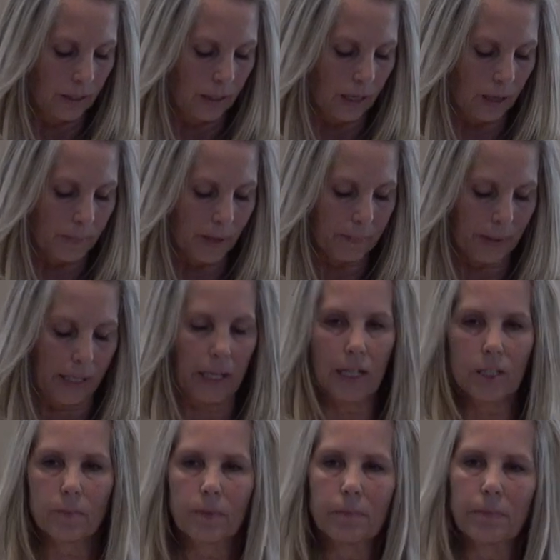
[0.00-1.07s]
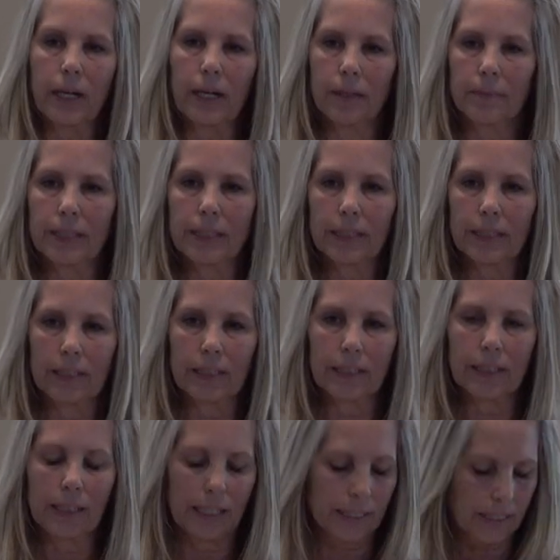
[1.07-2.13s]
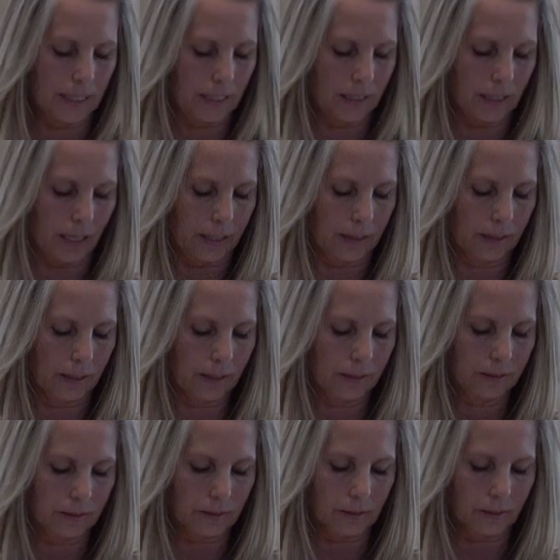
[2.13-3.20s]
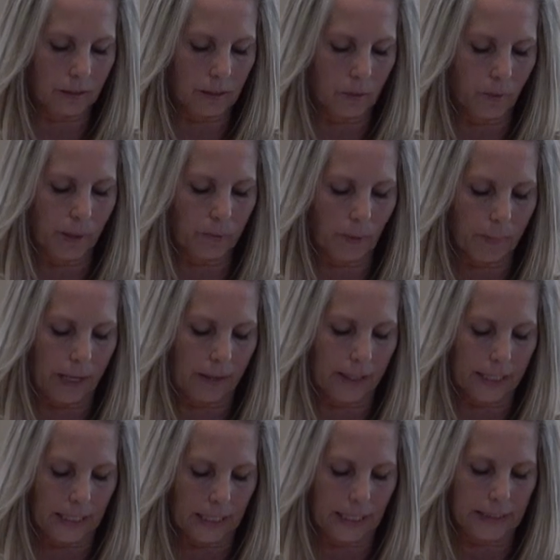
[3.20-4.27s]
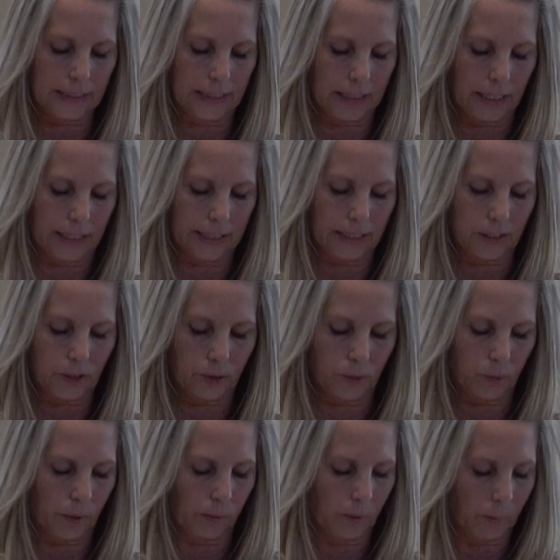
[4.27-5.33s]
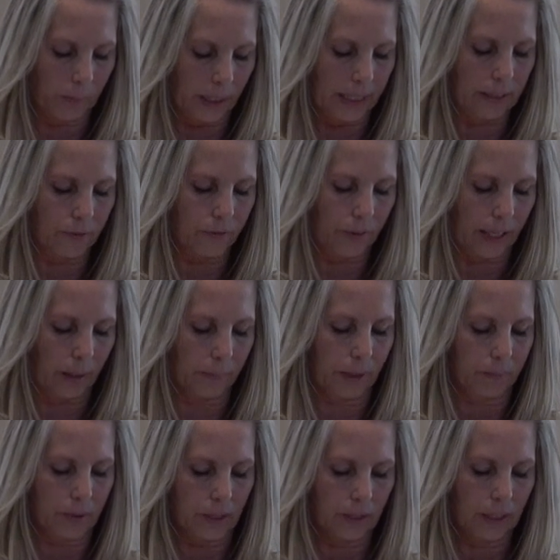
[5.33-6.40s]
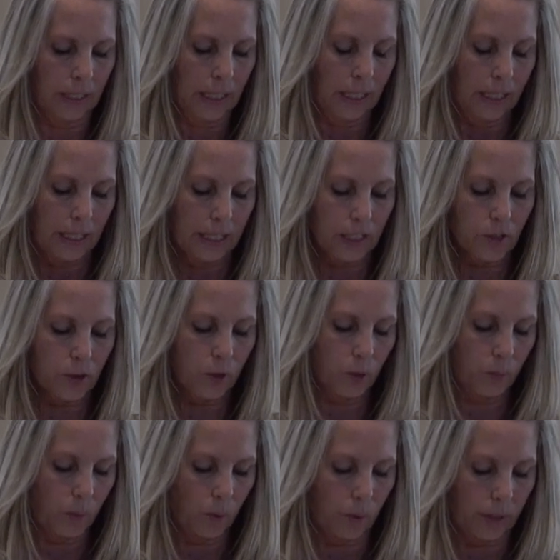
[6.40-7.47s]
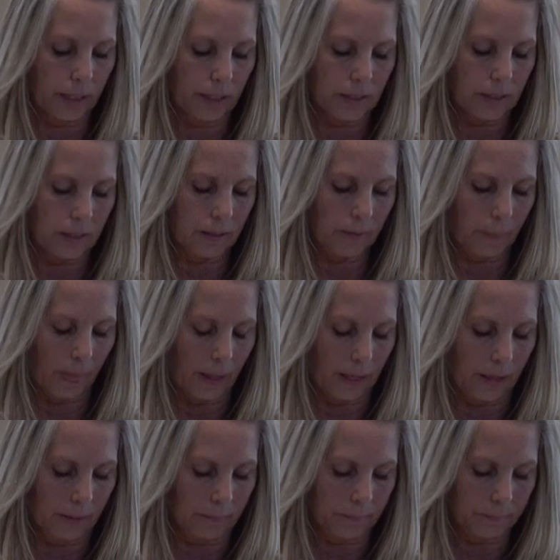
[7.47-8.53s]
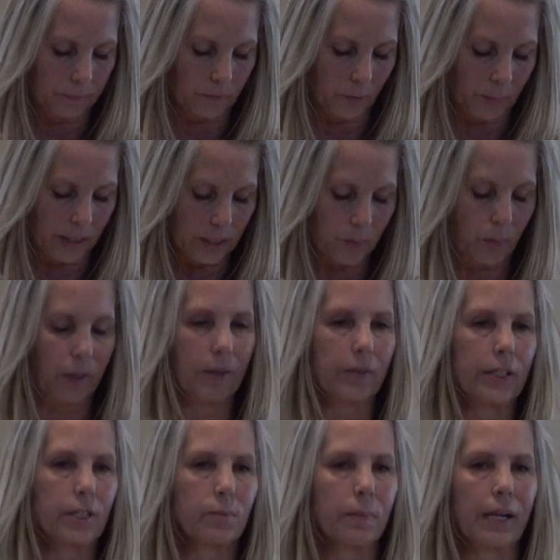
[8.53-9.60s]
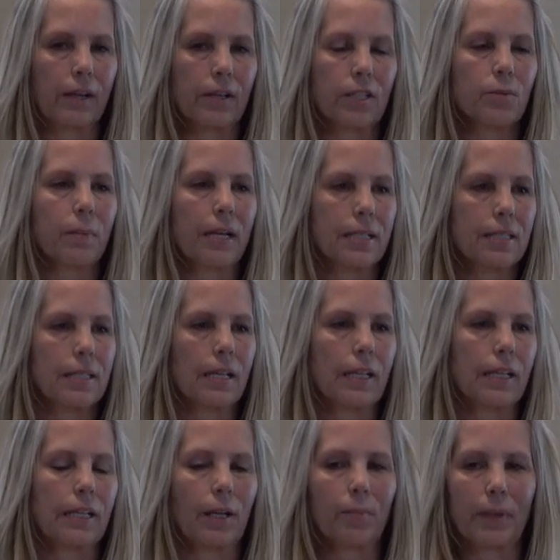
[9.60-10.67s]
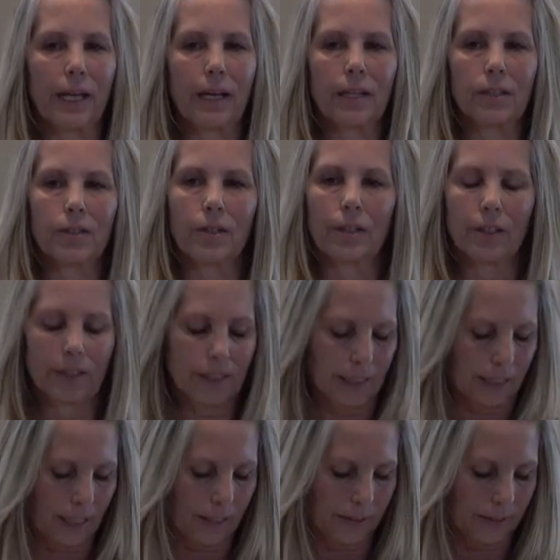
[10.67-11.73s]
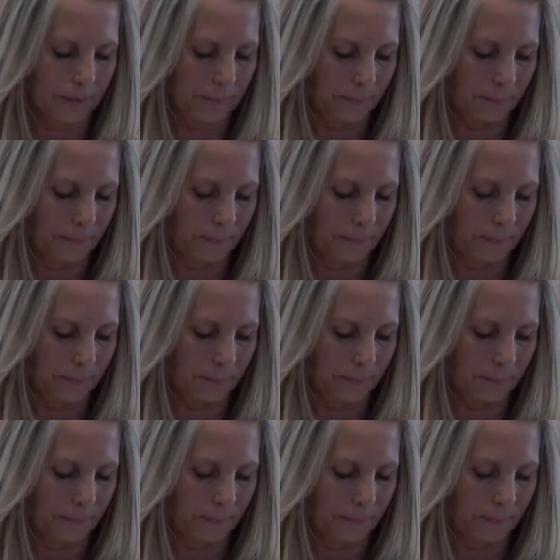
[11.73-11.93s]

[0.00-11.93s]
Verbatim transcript: I met my husband, Bobby, in, in 1990, and we were married in 1992. We were a blended family with his two boys um, from his previous marriage, my son, and then we had a daughter together.